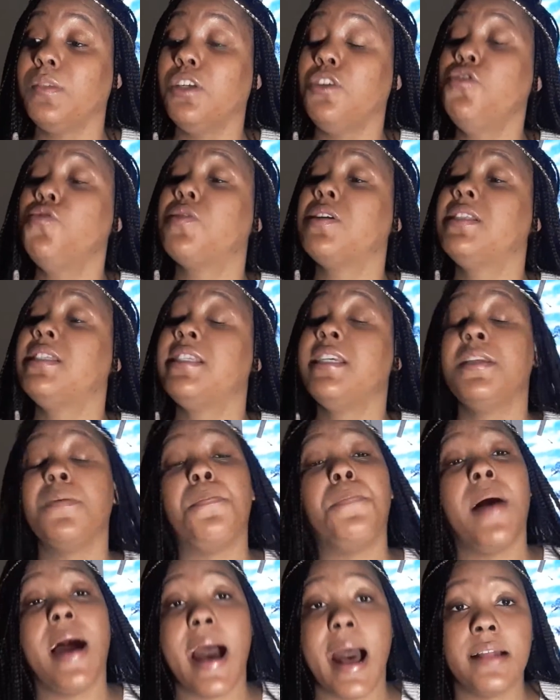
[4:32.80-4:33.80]
you can see the
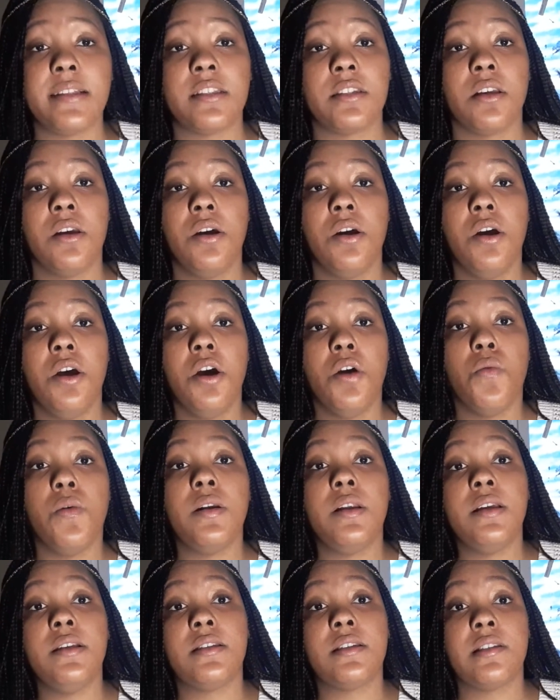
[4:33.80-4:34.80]
pots where
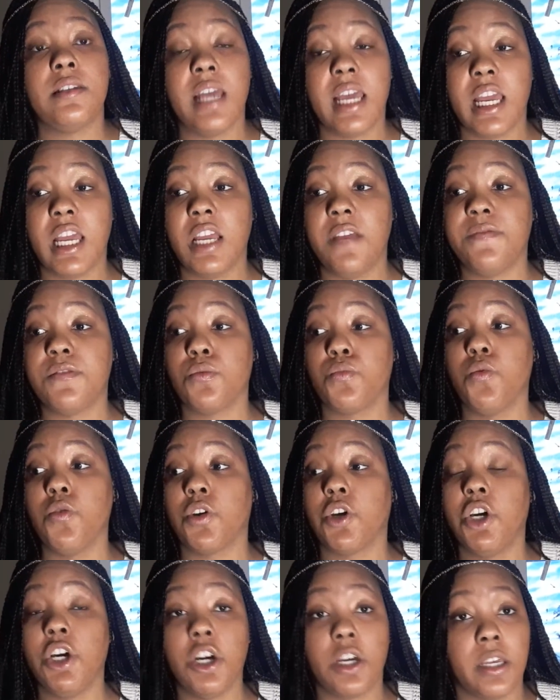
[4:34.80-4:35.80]
these slaves were
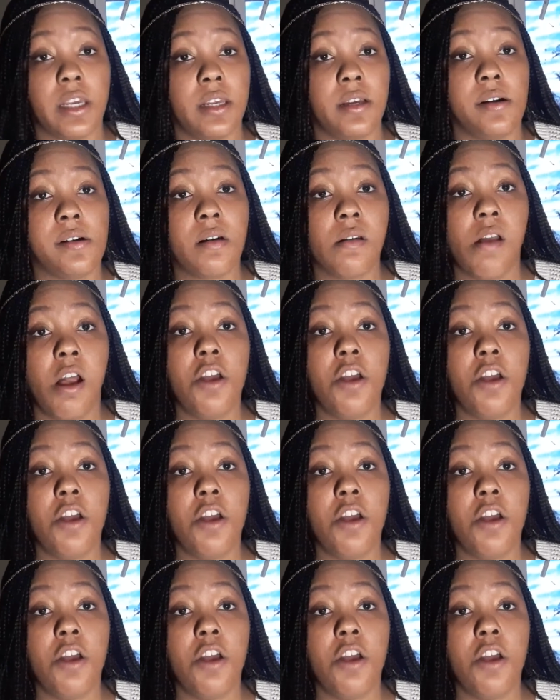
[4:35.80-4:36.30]
cooking.